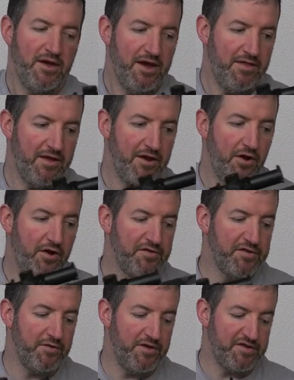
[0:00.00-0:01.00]
And then
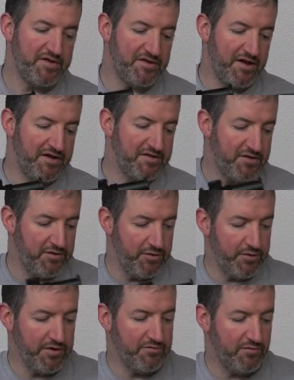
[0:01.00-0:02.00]
also this is nice because
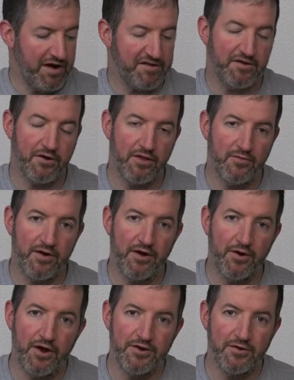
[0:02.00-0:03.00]
you can rest it on the rail
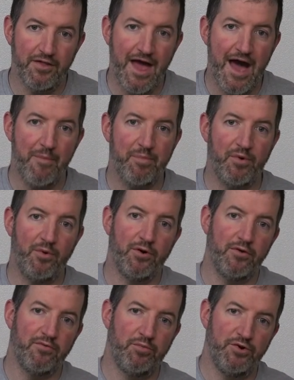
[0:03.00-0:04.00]
and on your lap,
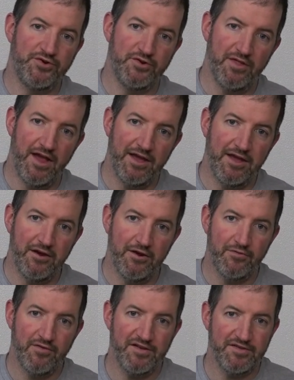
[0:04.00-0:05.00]
or put your leg
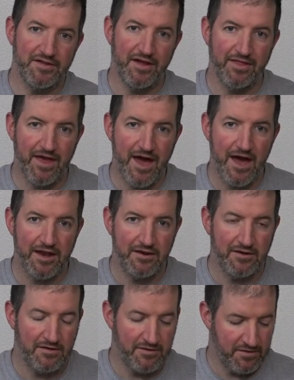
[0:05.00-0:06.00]
here and rest it like that.